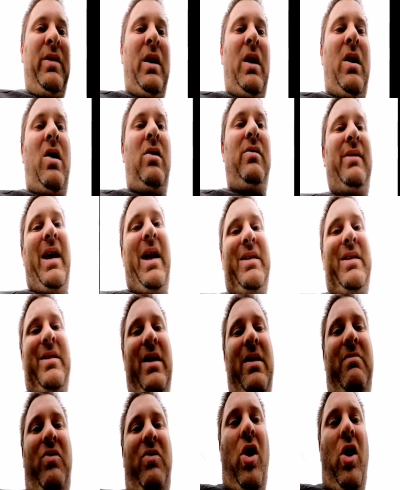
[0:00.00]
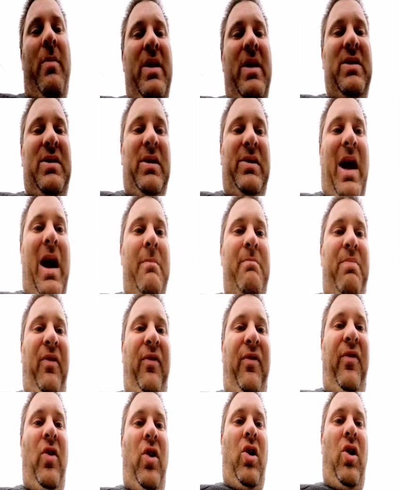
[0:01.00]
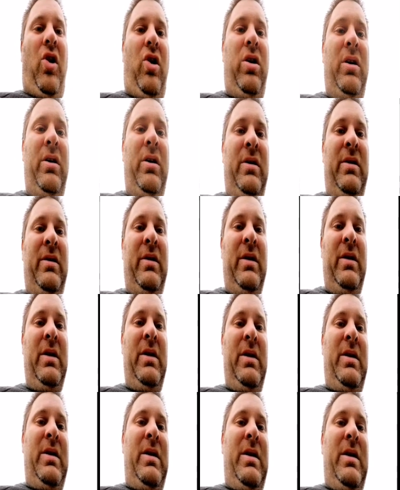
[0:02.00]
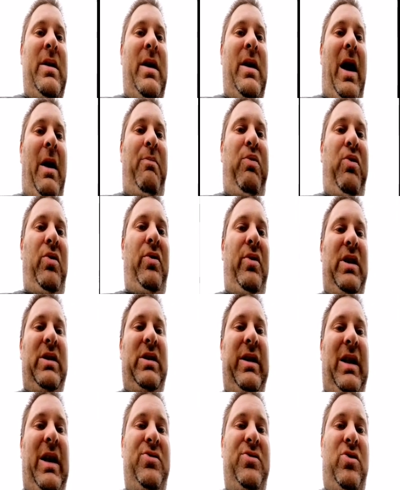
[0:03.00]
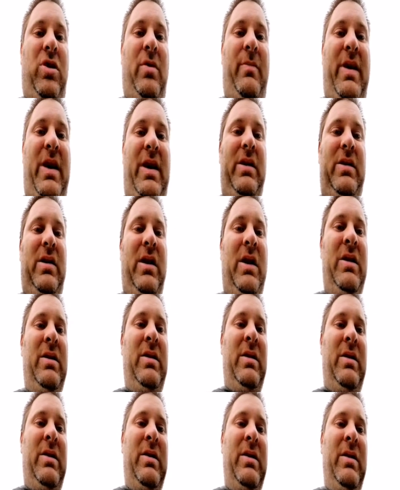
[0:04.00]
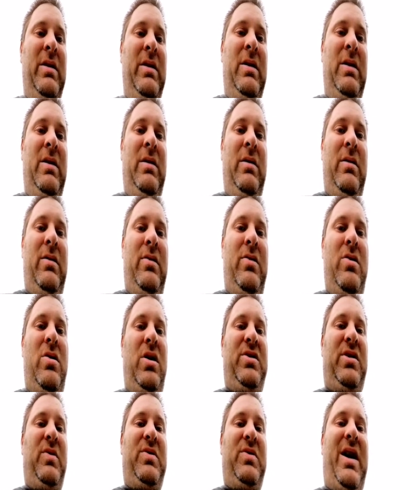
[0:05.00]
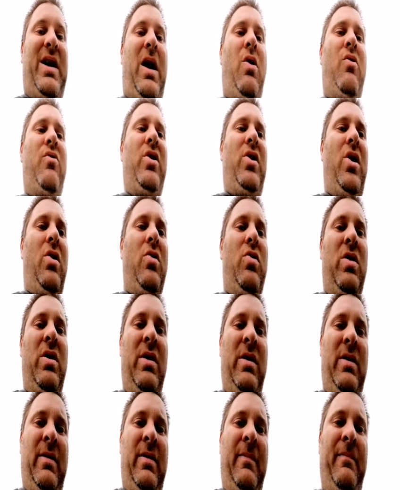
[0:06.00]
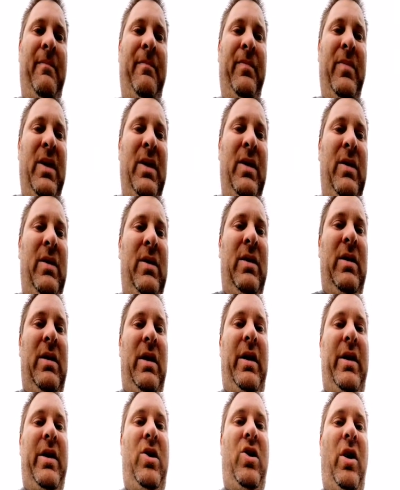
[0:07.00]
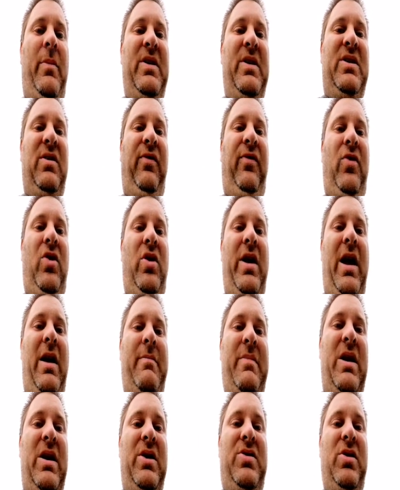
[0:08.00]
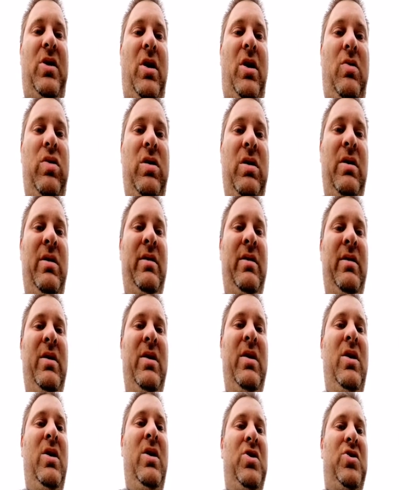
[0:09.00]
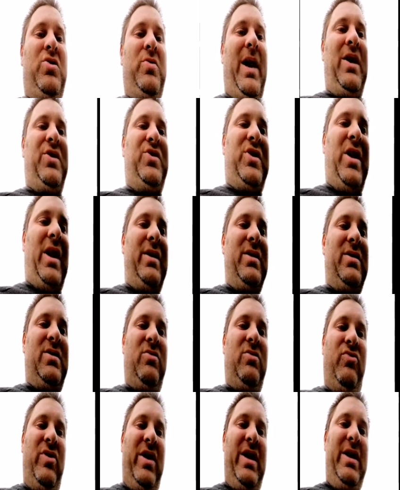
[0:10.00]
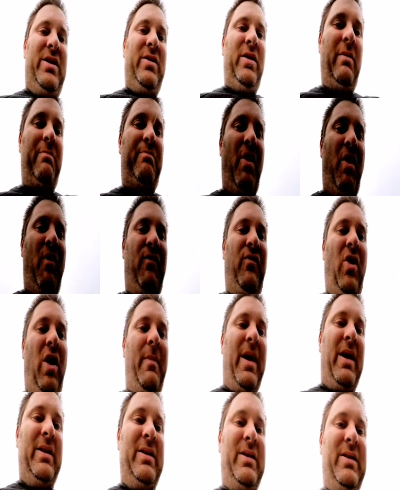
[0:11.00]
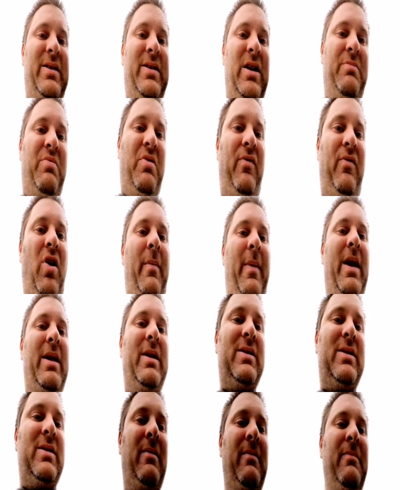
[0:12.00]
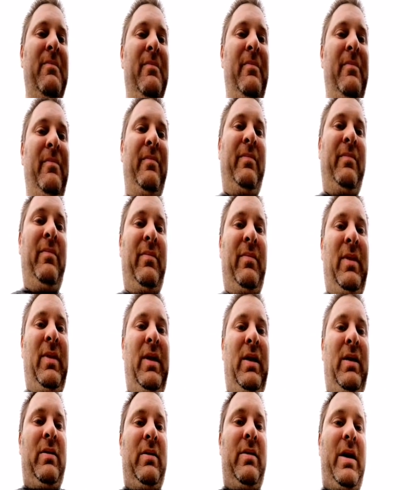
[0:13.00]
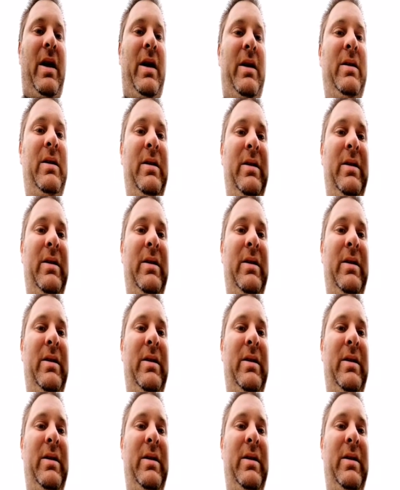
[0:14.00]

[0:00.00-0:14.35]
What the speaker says: Unless he commented that before I put this last comment. No, because it was an hour ago. And he commented 48 minutes ago. So he had a chance to read both comments and see both comments. Yeah?